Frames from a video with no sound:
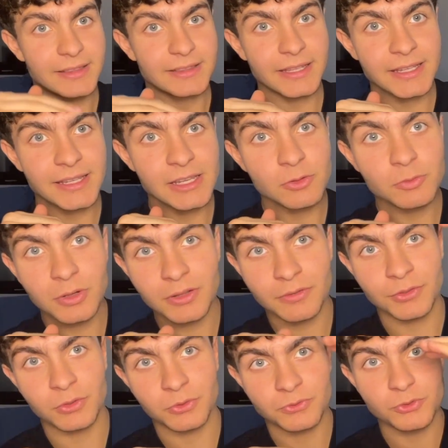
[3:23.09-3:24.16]
taking one of
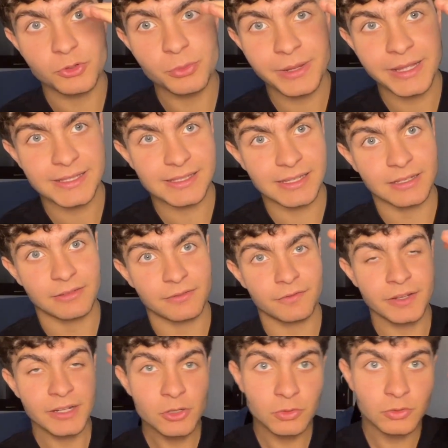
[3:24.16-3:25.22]
their formats and
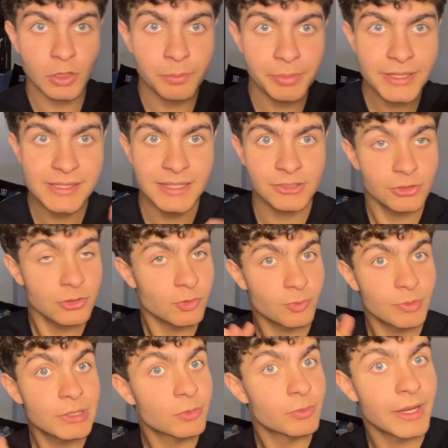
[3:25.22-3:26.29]
video topics and just
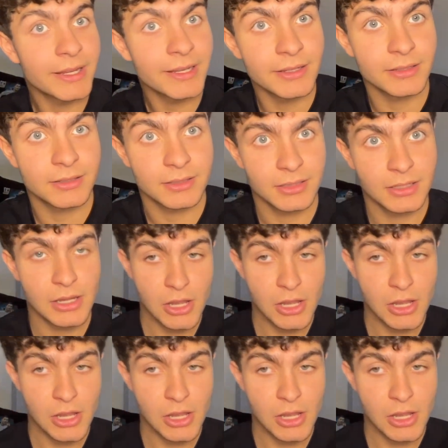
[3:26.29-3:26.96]
recreating it.